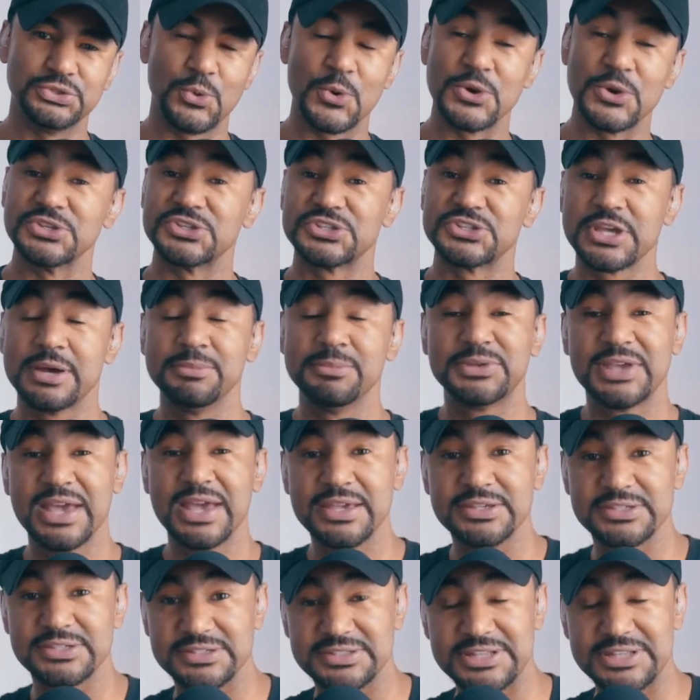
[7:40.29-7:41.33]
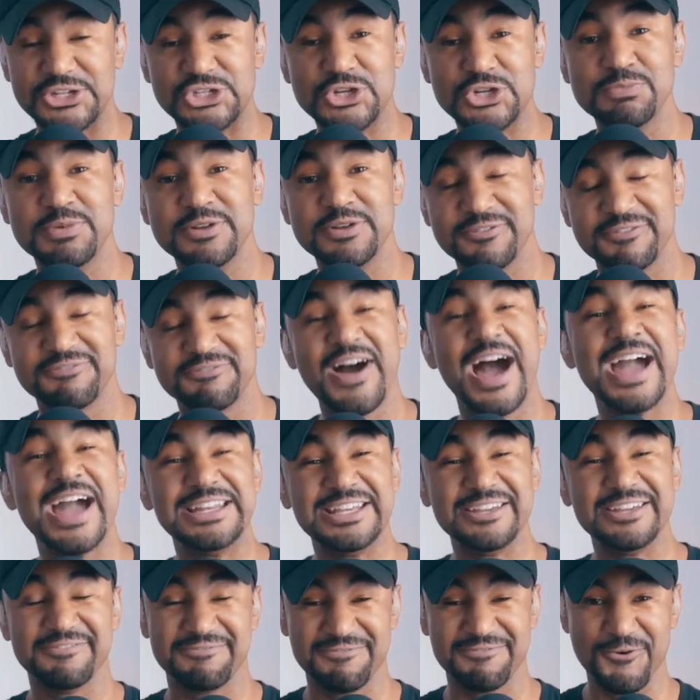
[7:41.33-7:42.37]
or in some cases that you've been
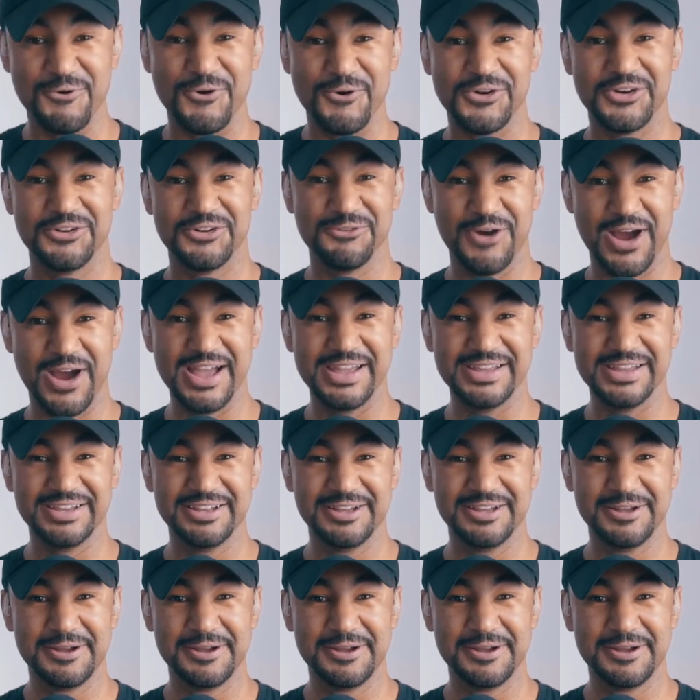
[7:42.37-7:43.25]
fighting for, right?